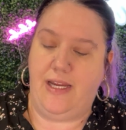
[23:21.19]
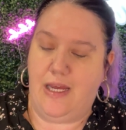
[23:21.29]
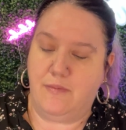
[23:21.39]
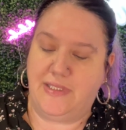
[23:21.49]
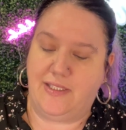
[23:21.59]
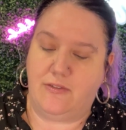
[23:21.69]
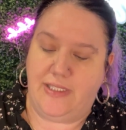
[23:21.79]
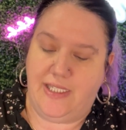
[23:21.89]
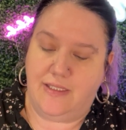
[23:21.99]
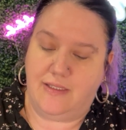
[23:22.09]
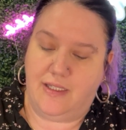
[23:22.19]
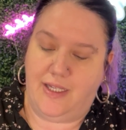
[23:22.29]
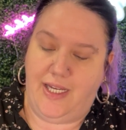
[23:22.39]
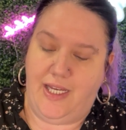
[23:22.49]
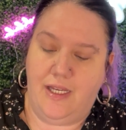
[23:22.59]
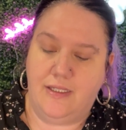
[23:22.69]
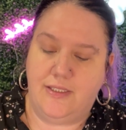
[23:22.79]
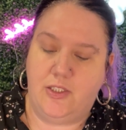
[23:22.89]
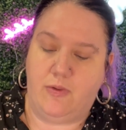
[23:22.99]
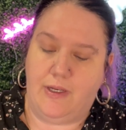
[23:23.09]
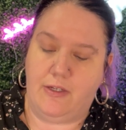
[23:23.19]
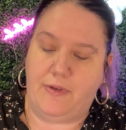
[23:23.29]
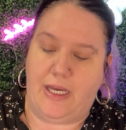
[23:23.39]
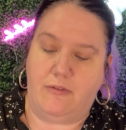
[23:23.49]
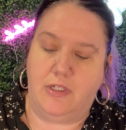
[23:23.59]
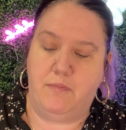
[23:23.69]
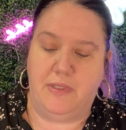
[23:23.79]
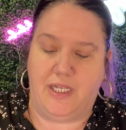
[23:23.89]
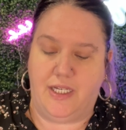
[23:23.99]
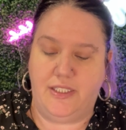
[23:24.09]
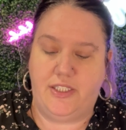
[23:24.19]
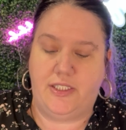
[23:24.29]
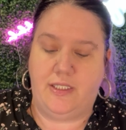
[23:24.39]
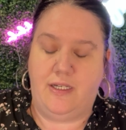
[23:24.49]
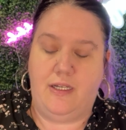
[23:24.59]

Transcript: Amazonian Clay 12-hour blush.